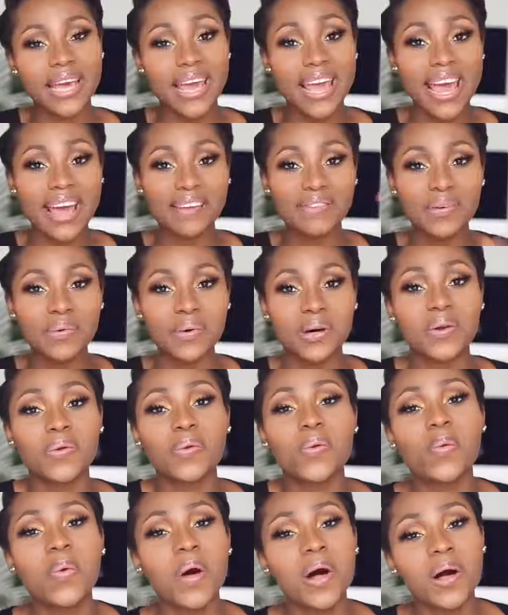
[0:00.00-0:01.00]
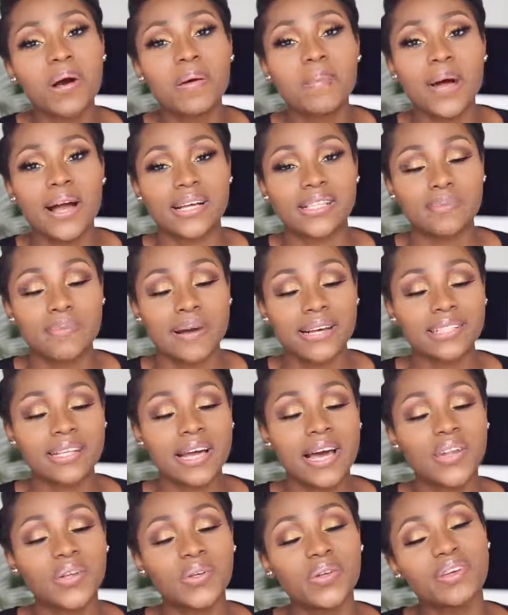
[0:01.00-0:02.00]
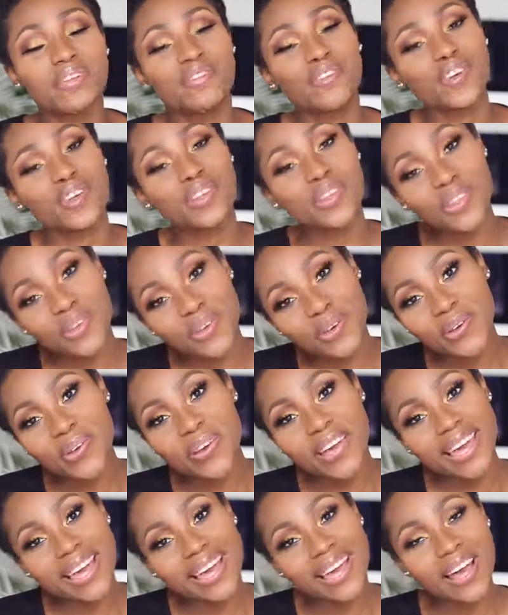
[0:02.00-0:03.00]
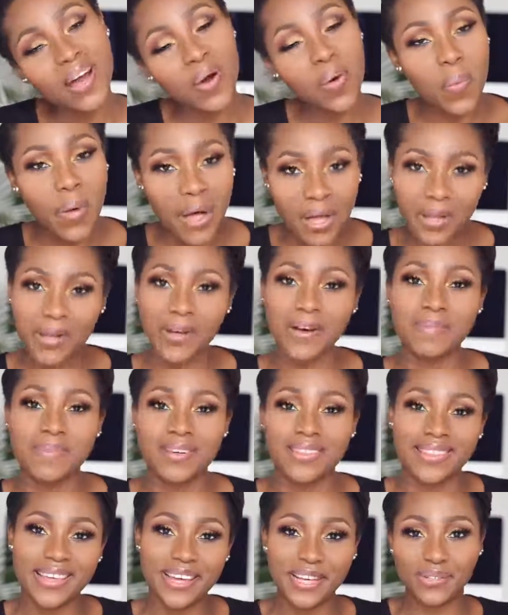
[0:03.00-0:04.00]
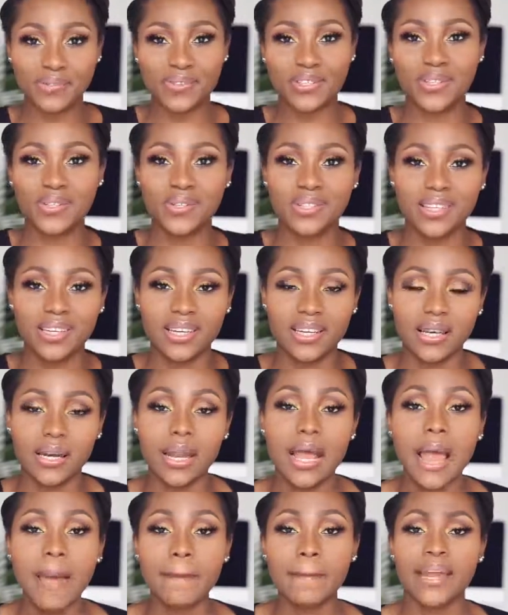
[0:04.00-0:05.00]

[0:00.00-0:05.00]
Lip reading: Hey everyone, welcome back to my channel. If you're new here, welcome and thanks for tuning in.